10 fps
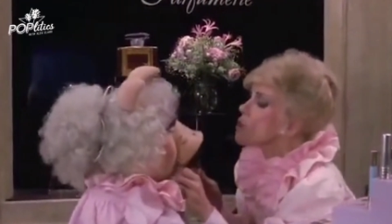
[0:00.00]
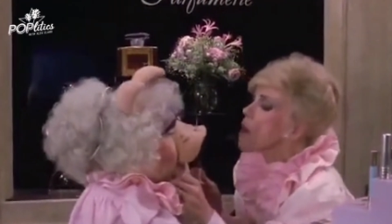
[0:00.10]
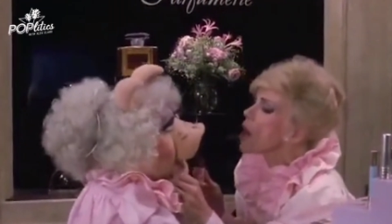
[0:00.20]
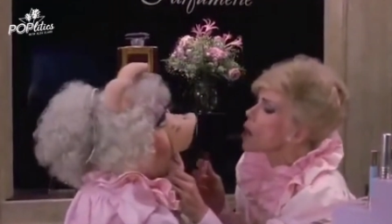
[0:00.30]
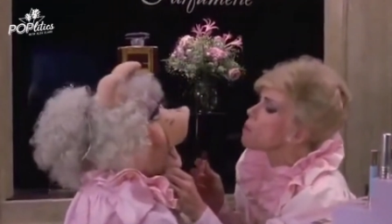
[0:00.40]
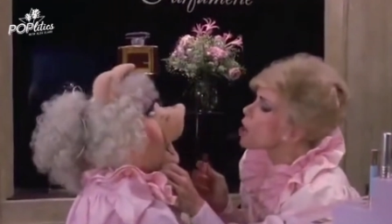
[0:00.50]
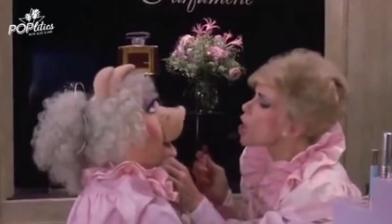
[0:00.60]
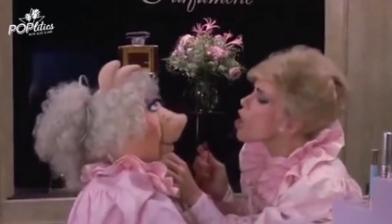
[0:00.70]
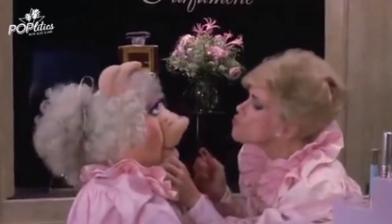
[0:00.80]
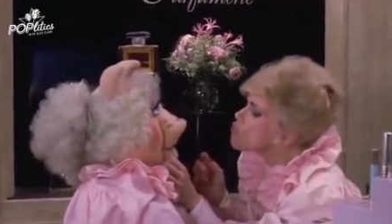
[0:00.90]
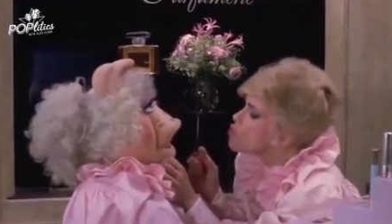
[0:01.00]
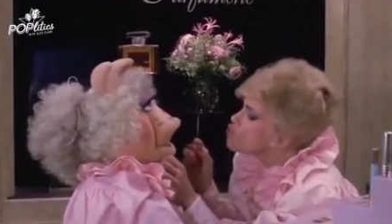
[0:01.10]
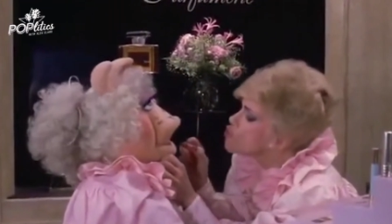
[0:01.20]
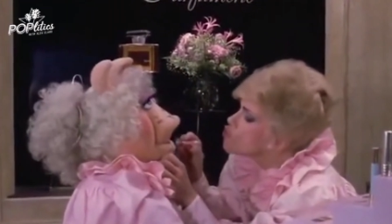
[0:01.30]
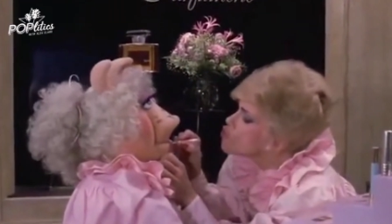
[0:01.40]
Go Pucker, pucker.
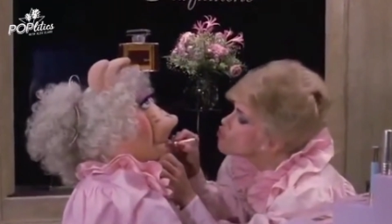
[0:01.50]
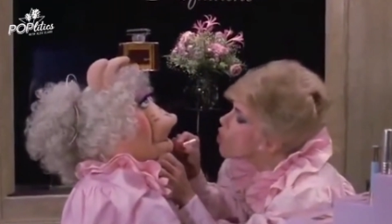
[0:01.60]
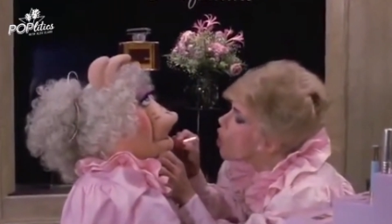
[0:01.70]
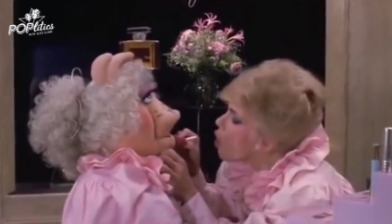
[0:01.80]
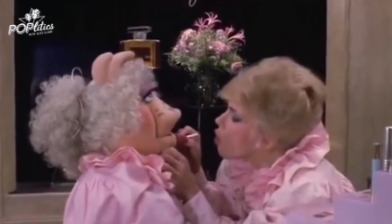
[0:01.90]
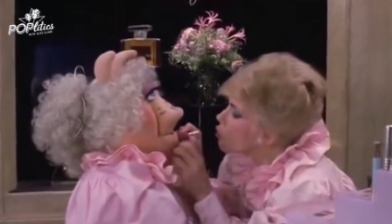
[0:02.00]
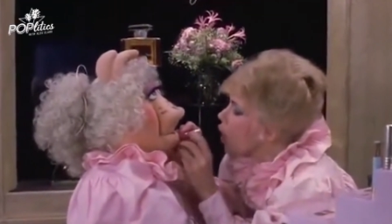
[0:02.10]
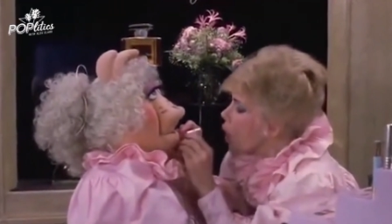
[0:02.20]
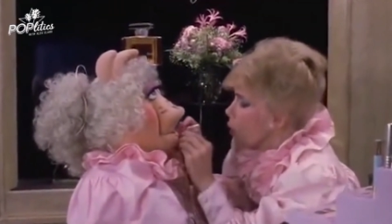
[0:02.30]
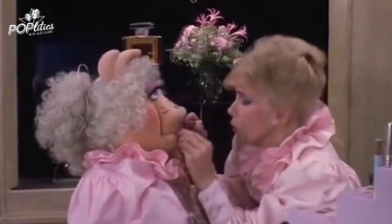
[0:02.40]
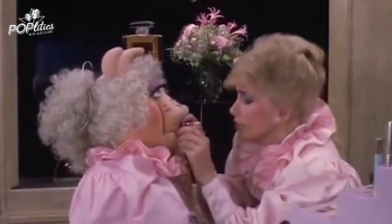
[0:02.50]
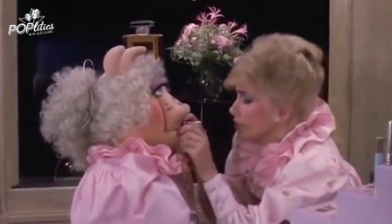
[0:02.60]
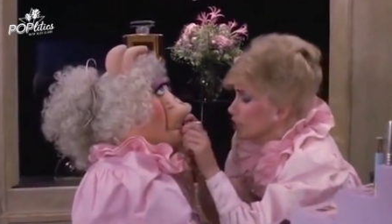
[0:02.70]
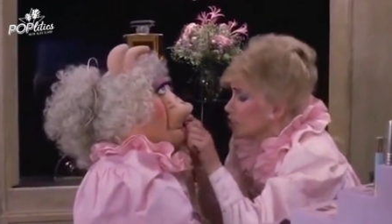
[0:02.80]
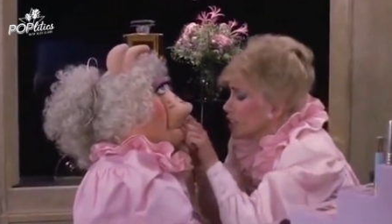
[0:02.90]
Oh, oh, this
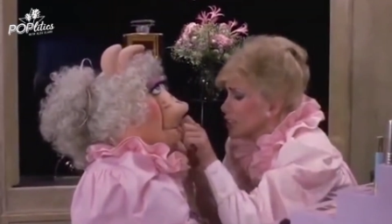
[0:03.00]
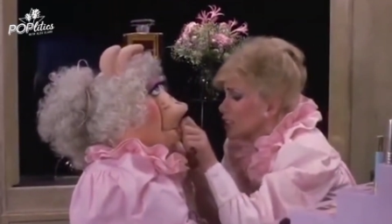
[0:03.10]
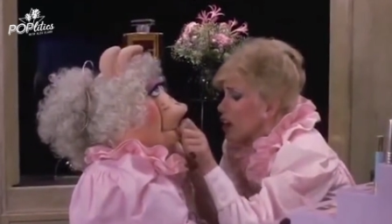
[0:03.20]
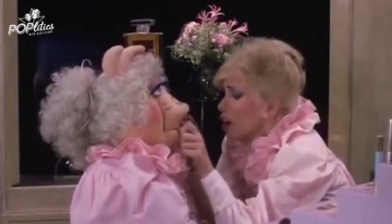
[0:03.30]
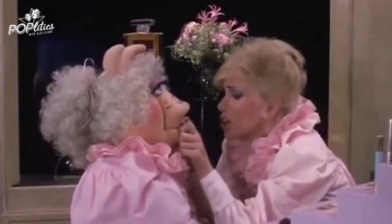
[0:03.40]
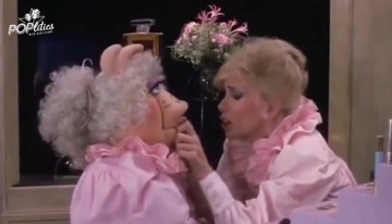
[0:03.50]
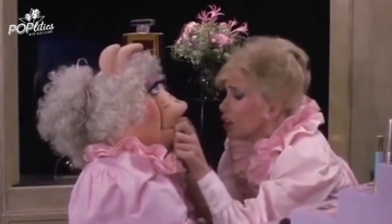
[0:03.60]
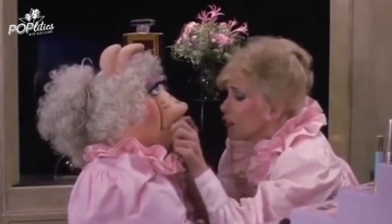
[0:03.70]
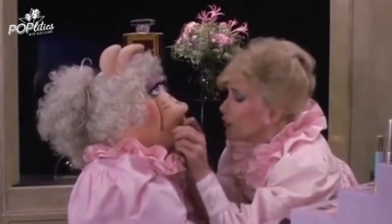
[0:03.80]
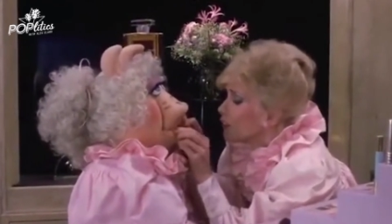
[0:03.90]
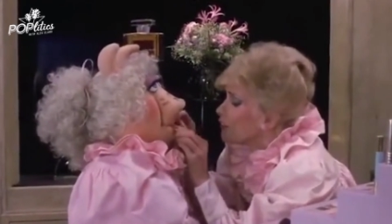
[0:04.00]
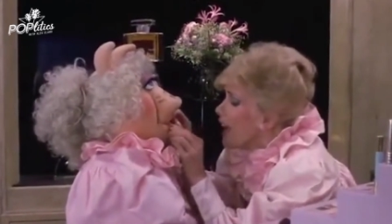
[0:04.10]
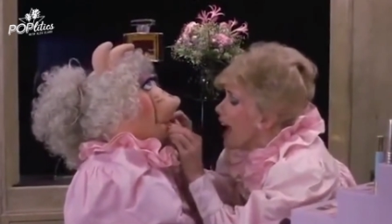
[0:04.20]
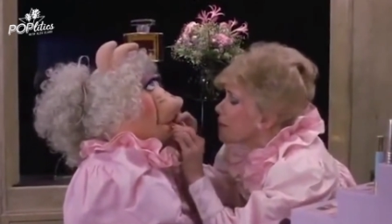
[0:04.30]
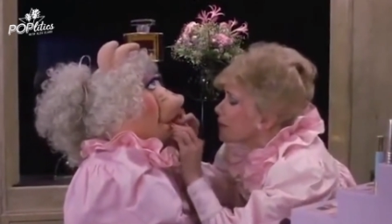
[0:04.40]
is just, you look
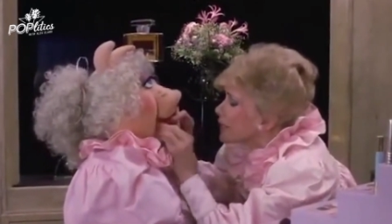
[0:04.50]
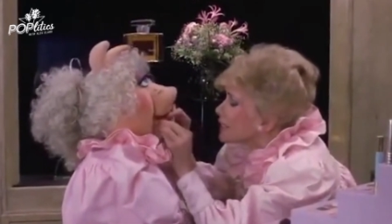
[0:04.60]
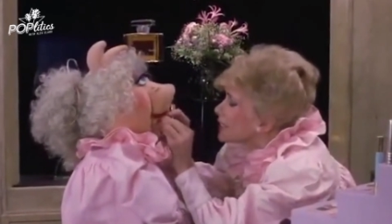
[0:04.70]
fabulous.